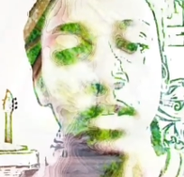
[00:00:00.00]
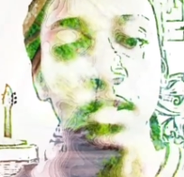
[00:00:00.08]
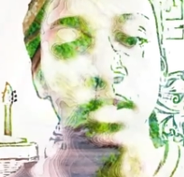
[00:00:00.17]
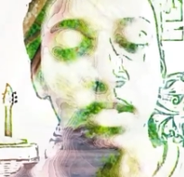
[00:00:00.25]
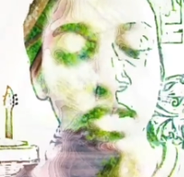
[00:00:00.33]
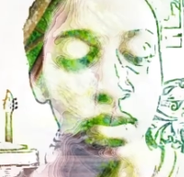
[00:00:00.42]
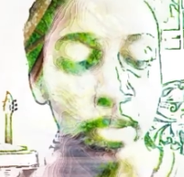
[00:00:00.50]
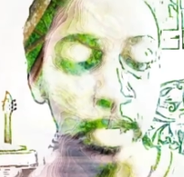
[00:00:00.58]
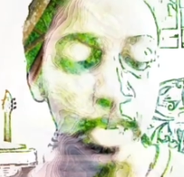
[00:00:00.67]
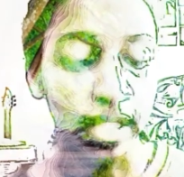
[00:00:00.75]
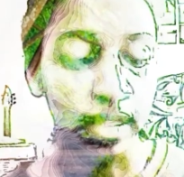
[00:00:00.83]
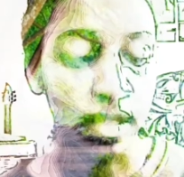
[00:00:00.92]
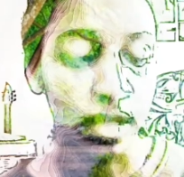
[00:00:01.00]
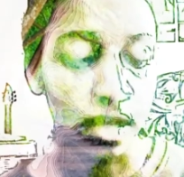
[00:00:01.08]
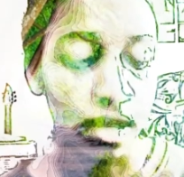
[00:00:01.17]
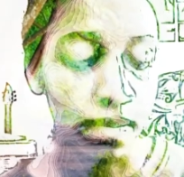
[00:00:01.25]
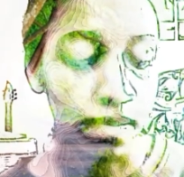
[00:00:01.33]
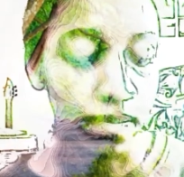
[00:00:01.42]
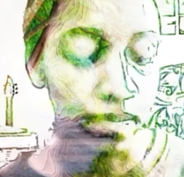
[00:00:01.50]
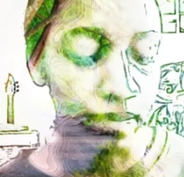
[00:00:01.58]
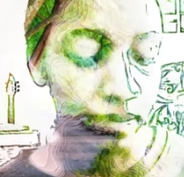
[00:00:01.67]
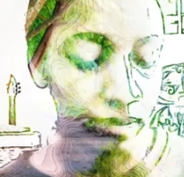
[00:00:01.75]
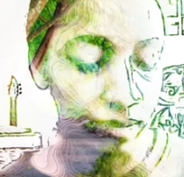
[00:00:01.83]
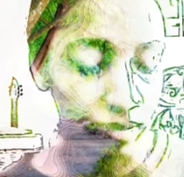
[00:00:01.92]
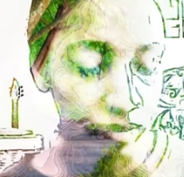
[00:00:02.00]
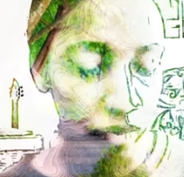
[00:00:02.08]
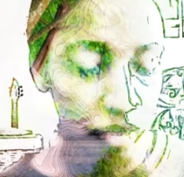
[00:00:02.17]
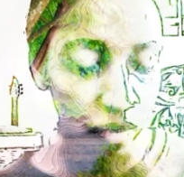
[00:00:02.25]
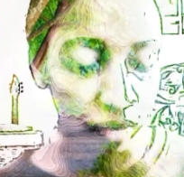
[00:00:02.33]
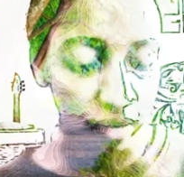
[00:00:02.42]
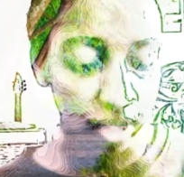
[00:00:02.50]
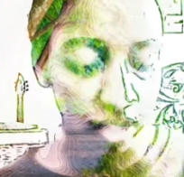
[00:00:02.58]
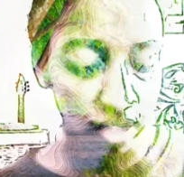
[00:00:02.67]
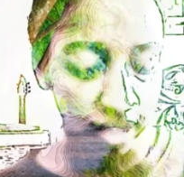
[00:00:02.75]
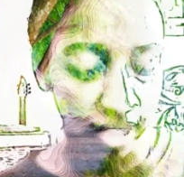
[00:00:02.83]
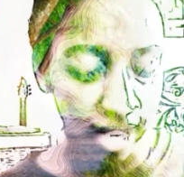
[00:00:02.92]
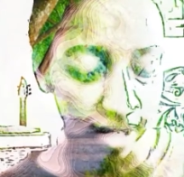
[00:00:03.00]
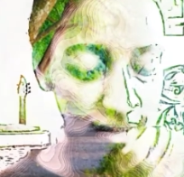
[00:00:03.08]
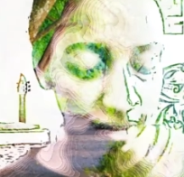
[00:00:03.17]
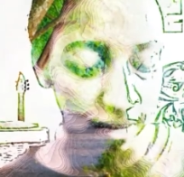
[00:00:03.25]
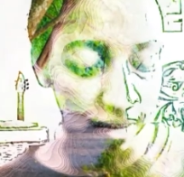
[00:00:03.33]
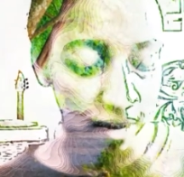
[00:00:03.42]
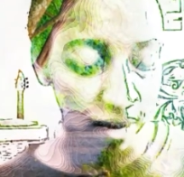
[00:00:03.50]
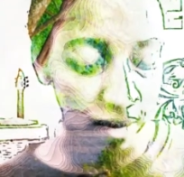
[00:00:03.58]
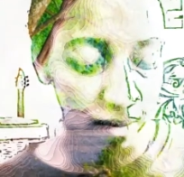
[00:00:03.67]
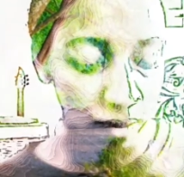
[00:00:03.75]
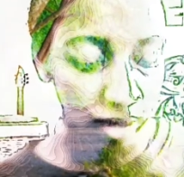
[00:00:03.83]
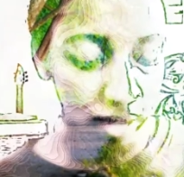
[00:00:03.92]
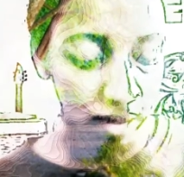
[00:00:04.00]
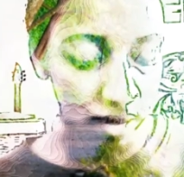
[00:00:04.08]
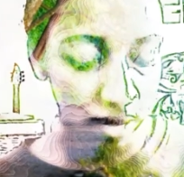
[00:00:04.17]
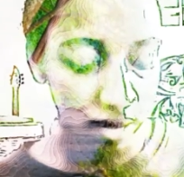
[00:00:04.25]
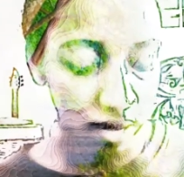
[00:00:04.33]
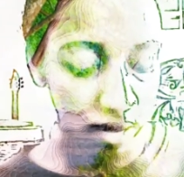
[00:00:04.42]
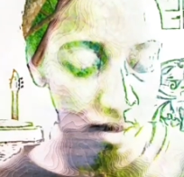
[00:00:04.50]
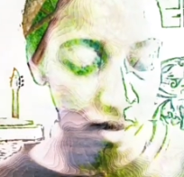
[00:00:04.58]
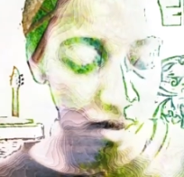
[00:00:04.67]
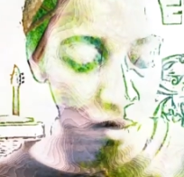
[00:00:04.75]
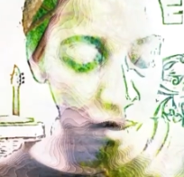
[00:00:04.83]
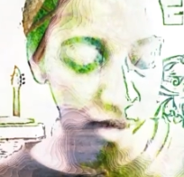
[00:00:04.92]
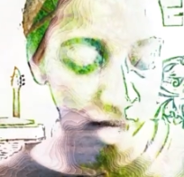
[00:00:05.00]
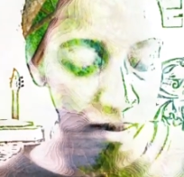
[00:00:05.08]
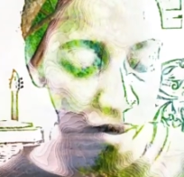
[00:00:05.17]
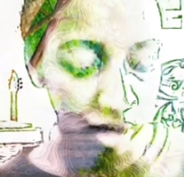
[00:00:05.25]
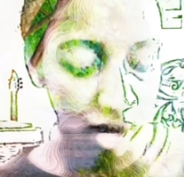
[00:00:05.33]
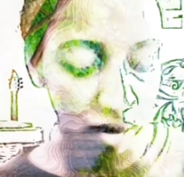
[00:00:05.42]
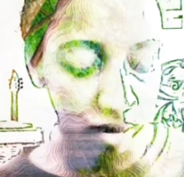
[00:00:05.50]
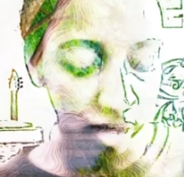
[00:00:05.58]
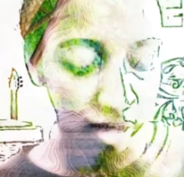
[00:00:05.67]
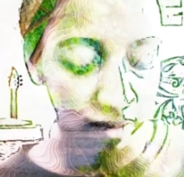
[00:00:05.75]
you know, they get the, um, you know, they just get their, what, you know, what they put out. Like, if